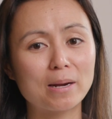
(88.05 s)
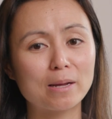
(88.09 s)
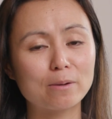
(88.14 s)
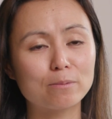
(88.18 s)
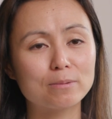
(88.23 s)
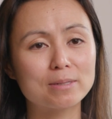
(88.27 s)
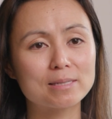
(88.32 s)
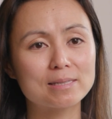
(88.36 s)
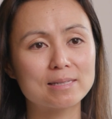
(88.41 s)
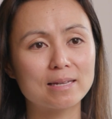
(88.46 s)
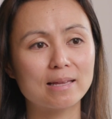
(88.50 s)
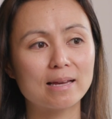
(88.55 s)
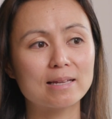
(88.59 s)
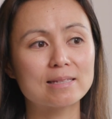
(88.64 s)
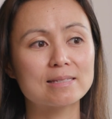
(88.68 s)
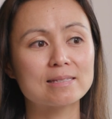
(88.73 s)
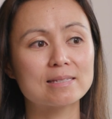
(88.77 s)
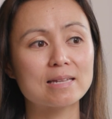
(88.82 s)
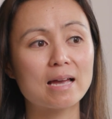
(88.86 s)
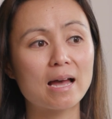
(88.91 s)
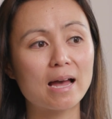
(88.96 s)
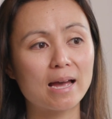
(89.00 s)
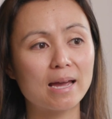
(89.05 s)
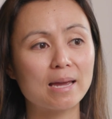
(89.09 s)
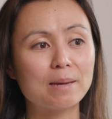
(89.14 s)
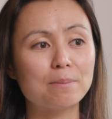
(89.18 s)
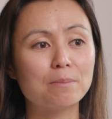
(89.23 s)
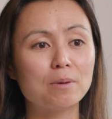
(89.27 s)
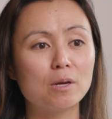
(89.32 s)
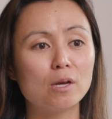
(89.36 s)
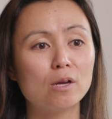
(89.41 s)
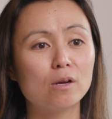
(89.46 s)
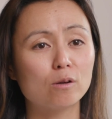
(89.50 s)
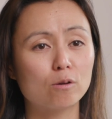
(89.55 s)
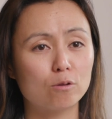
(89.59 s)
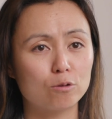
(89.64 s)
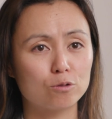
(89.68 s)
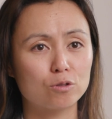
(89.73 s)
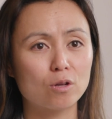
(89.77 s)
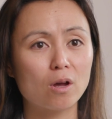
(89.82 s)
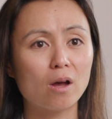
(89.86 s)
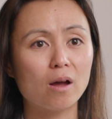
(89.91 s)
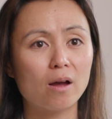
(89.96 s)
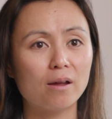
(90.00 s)
But I will say as time
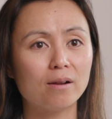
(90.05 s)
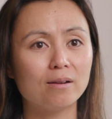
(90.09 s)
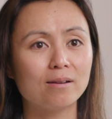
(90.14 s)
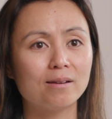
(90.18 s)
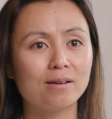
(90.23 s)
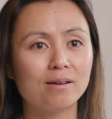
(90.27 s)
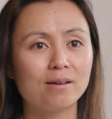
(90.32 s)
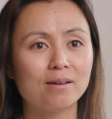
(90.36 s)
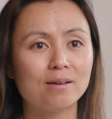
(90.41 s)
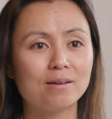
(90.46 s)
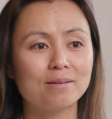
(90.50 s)
goes on,